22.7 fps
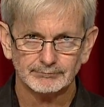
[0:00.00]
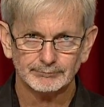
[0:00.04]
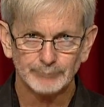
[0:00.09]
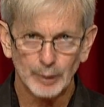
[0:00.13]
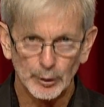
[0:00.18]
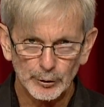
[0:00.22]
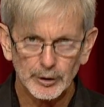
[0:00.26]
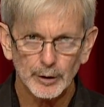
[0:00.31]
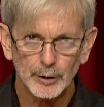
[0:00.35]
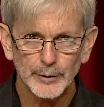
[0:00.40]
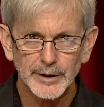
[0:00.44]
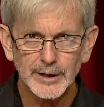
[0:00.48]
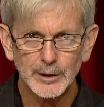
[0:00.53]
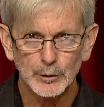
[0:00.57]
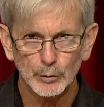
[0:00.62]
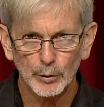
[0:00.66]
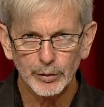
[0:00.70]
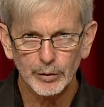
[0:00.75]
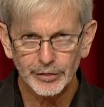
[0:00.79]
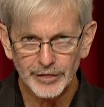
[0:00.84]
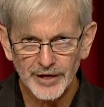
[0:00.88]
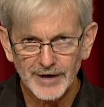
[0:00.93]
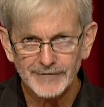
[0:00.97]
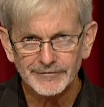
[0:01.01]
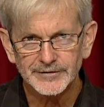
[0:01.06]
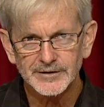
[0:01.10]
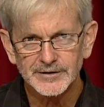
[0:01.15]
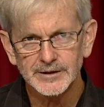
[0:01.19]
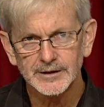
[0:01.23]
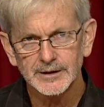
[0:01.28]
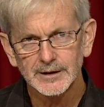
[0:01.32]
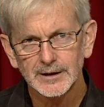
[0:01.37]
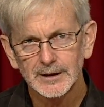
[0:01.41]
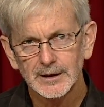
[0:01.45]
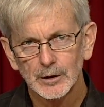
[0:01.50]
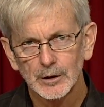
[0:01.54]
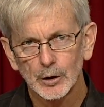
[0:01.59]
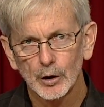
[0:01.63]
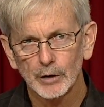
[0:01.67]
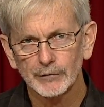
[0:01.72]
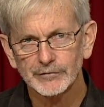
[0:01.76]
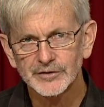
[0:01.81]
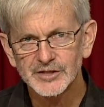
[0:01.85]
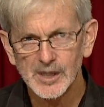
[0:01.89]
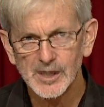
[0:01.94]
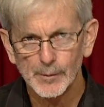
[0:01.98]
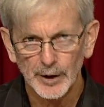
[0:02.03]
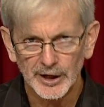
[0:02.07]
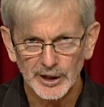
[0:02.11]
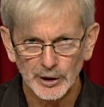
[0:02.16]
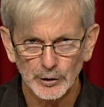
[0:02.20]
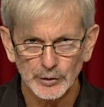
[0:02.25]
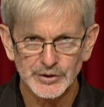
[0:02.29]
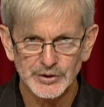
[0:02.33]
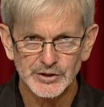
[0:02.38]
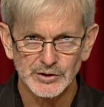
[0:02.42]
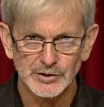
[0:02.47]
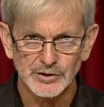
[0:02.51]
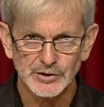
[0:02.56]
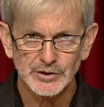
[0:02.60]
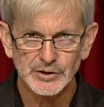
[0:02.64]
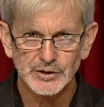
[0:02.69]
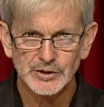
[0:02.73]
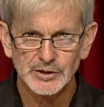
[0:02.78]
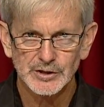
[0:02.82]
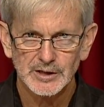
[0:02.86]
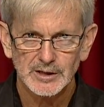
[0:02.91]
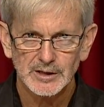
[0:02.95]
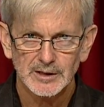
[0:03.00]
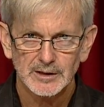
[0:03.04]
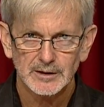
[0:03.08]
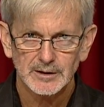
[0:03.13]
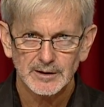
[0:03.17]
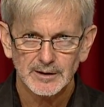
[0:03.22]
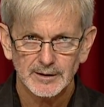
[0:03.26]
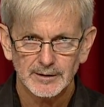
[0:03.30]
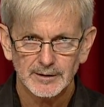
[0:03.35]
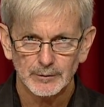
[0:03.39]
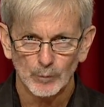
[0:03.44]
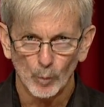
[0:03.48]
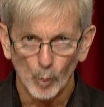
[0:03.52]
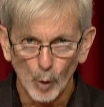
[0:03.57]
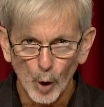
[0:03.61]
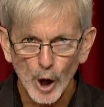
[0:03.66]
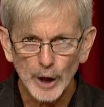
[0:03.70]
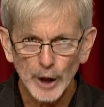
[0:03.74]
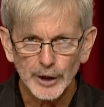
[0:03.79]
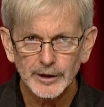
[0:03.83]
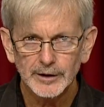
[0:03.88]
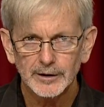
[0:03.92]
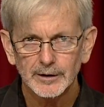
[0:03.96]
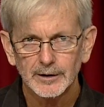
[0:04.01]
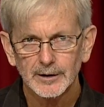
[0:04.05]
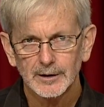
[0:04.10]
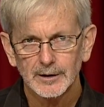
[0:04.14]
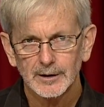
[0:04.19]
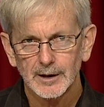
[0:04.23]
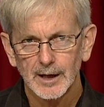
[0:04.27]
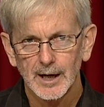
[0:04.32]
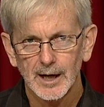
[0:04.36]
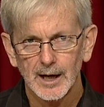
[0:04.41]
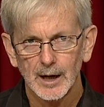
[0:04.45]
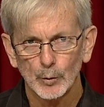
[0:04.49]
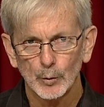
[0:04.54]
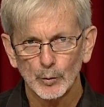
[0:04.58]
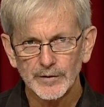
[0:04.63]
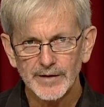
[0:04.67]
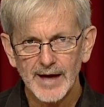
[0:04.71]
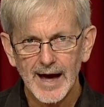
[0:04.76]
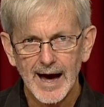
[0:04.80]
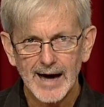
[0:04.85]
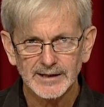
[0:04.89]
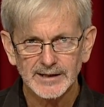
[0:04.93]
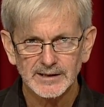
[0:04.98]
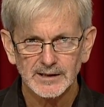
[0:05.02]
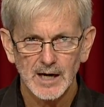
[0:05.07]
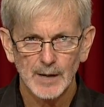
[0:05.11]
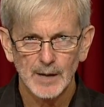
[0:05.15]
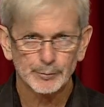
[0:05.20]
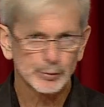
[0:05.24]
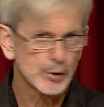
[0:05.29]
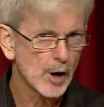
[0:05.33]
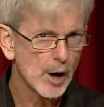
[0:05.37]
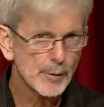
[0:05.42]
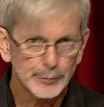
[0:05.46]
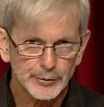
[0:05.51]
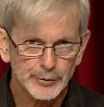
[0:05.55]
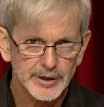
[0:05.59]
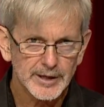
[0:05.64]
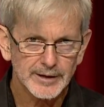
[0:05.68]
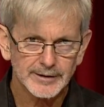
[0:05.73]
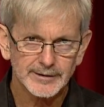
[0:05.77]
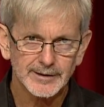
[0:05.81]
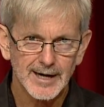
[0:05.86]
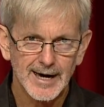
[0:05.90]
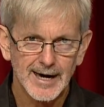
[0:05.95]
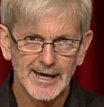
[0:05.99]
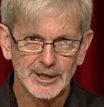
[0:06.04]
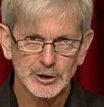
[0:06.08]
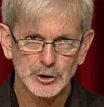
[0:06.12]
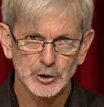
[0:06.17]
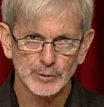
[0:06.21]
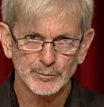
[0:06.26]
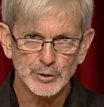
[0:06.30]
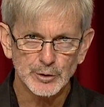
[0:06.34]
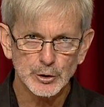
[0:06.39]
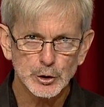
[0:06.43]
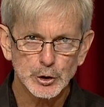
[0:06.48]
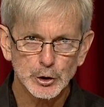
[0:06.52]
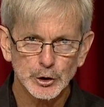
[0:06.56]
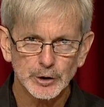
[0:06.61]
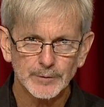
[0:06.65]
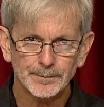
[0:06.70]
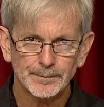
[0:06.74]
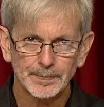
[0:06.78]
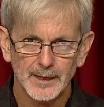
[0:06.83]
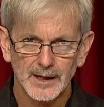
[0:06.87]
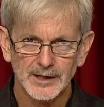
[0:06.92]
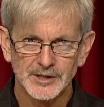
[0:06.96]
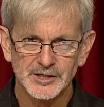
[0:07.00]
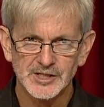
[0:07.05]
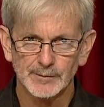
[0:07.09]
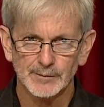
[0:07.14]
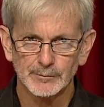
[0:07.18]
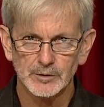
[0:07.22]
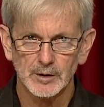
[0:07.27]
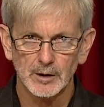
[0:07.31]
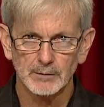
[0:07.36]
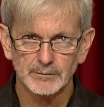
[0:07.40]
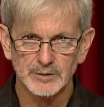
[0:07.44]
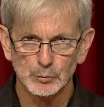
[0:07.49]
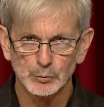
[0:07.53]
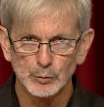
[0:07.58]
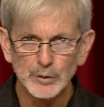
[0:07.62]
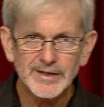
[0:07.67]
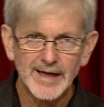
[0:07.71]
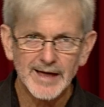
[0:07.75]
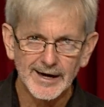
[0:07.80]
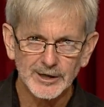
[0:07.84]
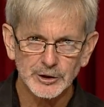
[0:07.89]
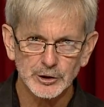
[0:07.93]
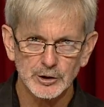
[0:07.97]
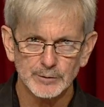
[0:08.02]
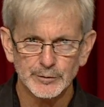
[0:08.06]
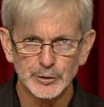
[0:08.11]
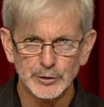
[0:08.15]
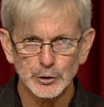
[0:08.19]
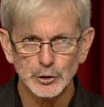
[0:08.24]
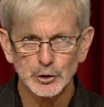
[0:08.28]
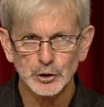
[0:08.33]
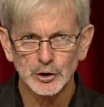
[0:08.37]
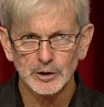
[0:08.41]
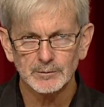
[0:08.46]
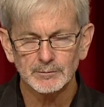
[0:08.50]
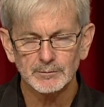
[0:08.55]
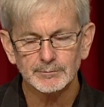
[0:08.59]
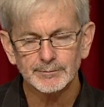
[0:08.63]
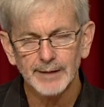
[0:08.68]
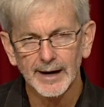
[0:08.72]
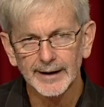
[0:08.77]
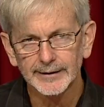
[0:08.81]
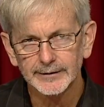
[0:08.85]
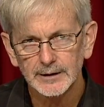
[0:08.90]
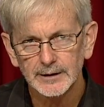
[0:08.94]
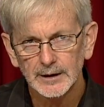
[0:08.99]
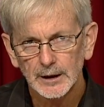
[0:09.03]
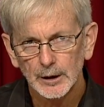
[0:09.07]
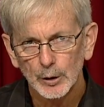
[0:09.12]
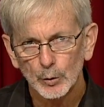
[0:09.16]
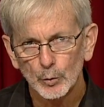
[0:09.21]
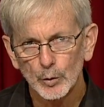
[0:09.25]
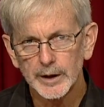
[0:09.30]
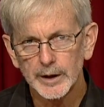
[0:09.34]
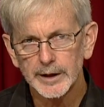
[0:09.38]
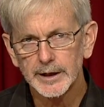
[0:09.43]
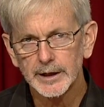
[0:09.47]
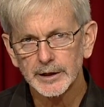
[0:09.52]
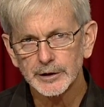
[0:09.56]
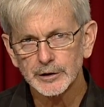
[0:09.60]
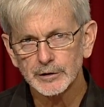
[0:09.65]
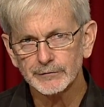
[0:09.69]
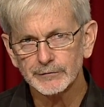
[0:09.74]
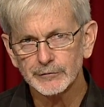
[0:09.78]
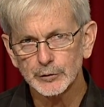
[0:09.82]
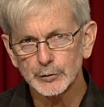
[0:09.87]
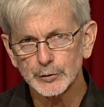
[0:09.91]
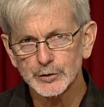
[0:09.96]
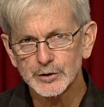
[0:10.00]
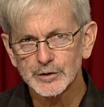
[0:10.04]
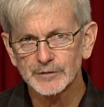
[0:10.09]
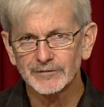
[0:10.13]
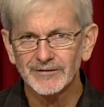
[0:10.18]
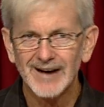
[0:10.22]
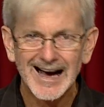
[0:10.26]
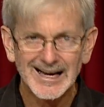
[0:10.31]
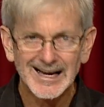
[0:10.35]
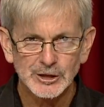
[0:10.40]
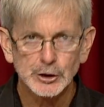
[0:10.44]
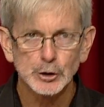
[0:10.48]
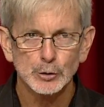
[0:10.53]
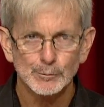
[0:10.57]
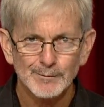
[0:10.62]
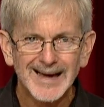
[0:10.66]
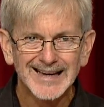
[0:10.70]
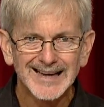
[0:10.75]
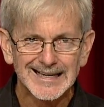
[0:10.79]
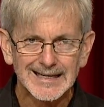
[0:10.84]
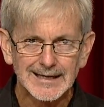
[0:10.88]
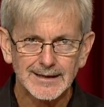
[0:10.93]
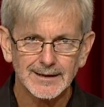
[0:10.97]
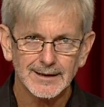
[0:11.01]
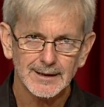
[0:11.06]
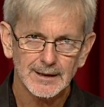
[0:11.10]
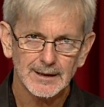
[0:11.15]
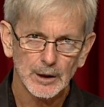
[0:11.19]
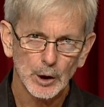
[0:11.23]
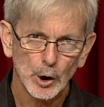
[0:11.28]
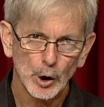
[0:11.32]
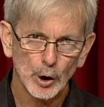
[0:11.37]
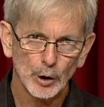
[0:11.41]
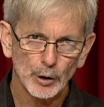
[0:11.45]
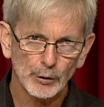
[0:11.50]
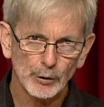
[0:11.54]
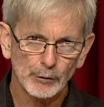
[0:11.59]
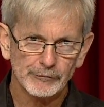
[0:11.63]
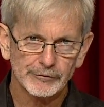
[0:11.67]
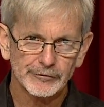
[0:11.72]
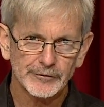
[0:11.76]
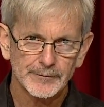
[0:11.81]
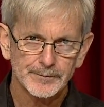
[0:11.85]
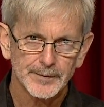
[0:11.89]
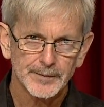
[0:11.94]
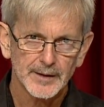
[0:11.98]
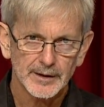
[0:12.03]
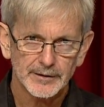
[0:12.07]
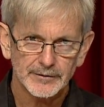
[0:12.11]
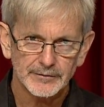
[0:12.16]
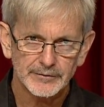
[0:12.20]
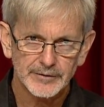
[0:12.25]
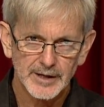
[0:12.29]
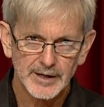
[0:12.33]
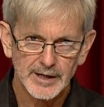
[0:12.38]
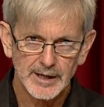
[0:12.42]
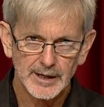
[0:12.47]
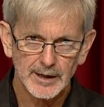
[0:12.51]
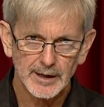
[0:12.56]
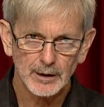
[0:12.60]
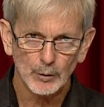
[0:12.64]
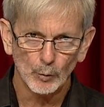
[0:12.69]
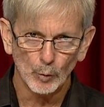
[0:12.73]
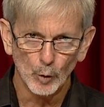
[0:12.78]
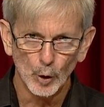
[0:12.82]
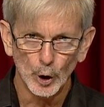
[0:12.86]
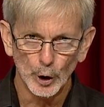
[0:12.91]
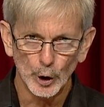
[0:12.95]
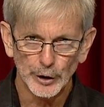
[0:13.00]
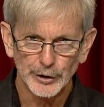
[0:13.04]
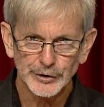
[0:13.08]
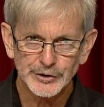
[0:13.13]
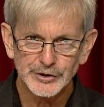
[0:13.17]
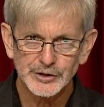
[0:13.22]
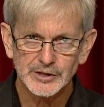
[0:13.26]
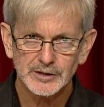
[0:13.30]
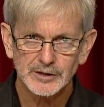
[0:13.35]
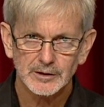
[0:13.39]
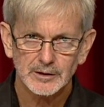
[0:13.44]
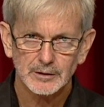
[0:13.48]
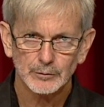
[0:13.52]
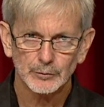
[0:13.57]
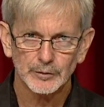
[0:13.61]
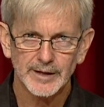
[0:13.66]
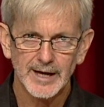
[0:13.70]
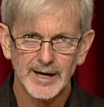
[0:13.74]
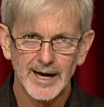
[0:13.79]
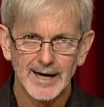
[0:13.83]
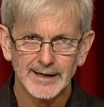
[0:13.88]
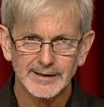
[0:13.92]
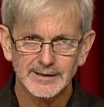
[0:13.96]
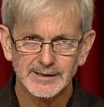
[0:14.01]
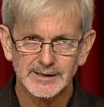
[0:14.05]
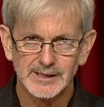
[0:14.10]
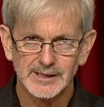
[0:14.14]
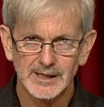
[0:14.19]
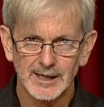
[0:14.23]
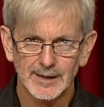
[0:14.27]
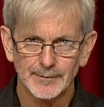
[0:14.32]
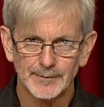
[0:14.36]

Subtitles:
borrowing or theft of someone else's work without appropriate attribution, and sometimes with attribution, but where you've used far too many of their words without